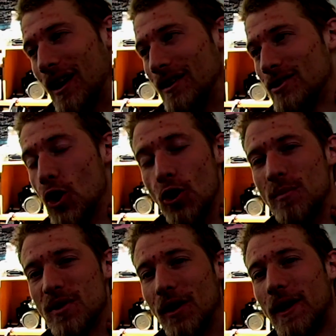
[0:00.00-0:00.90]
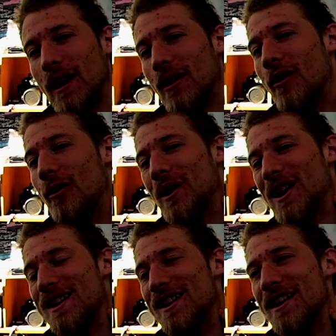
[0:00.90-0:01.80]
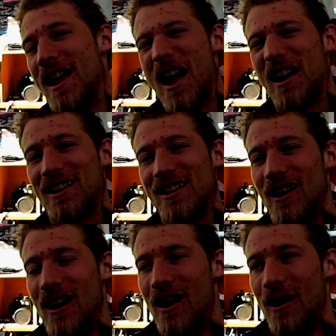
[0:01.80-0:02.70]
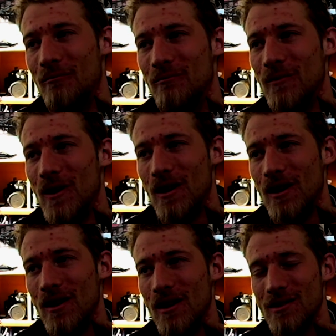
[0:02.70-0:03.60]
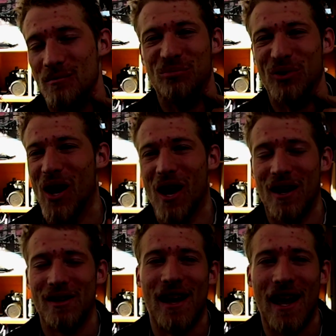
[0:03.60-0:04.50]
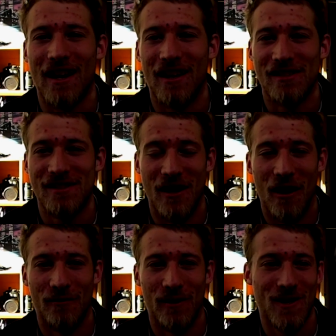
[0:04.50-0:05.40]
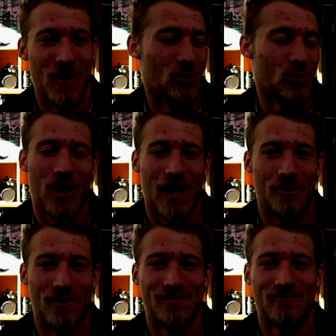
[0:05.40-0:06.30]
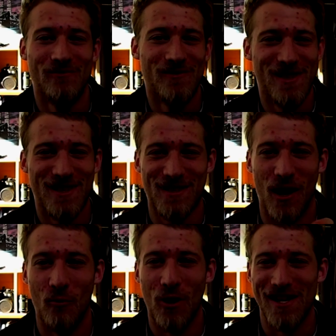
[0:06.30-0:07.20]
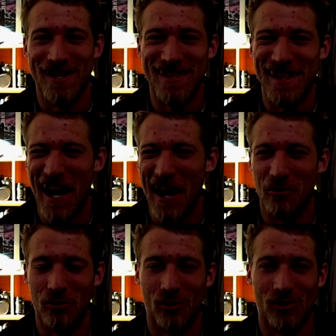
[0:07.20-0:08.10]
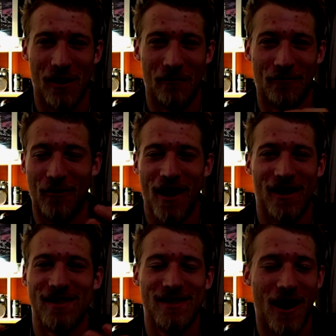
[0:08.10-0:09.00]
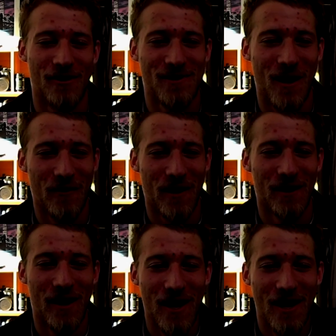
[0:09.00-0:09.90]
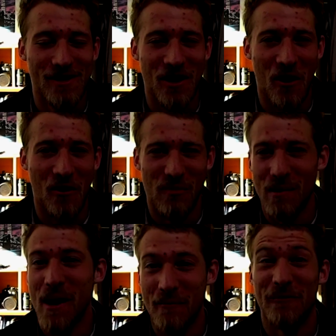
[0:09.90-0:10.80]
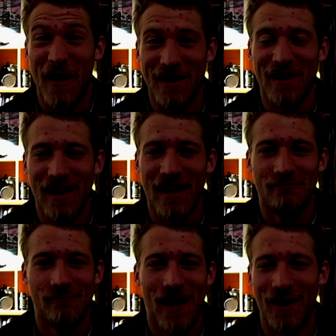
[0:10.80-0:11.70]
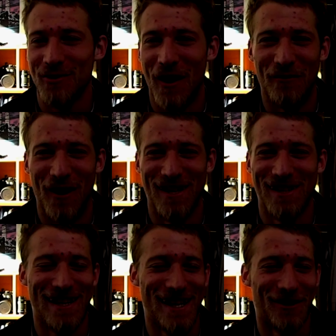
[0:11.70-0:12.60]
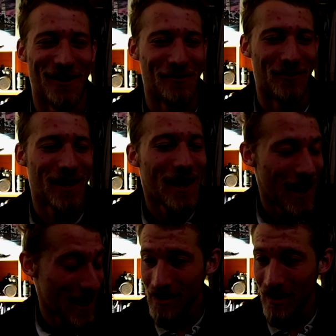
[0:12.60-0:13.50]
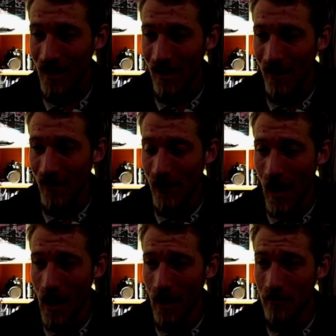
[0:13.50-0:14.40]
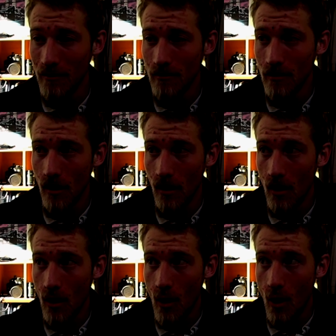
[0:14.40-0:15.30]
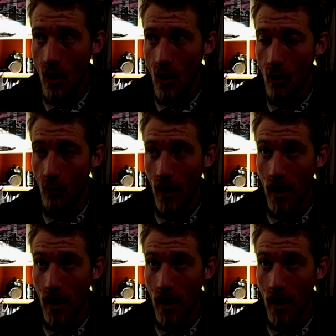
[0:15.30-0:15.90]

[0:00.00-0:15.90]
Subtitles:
tube sort of thing on my neck, some blood, that kind of stuff. So it looked like I was somewhat dead, or looked like a Frankenstein or something. So my mom fainted, and that was quite funny to hear anyway. Then when